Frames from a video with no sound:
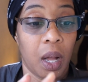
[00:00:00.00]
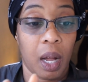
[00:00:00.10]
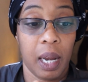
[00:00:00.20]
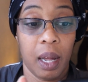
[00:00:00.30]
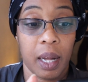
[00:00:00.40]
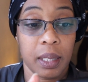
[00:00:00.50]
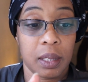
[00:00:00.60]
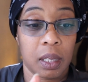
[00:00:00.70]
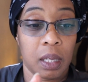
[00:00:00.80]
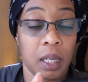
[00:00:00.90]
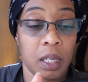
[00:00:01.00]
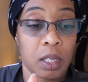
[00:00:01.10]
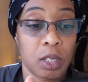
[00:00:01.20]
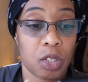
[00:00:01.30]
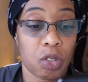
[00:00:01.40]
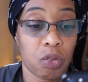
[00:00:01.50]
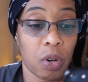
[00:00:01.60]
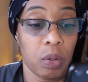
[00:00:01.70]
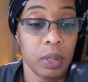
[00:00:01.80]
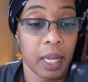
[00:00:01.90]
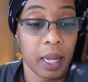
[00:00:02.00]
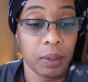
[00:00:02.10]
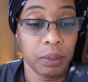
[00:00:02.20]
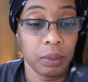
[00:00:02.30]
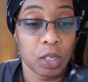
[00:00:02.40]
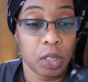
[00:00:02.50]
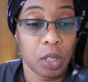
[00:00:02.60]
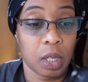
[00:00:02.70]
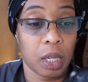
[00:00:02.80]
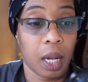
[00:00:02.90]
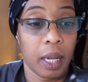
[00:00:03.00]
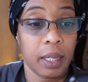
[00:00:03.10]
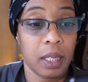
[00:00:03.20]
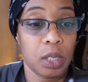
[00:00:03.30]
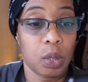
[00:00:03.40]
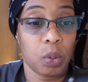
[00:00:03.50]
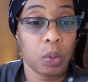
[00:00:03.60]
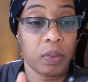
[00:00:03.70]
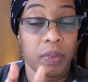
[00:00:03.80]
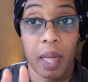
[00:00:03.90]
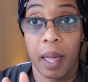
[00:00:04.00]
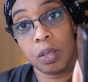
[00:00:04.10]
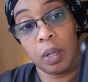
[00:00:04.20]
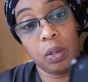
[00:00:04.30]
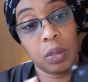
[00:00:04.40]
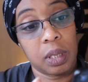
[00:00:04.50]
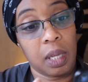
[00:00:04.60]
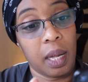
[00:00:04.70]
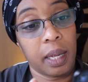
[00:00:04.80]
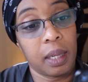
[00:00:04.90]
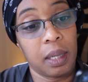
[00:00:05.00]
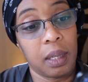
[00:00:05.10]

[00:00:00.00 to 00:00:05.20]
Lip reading: highlight, scroll down. So you're cutting into all of that. So it looks like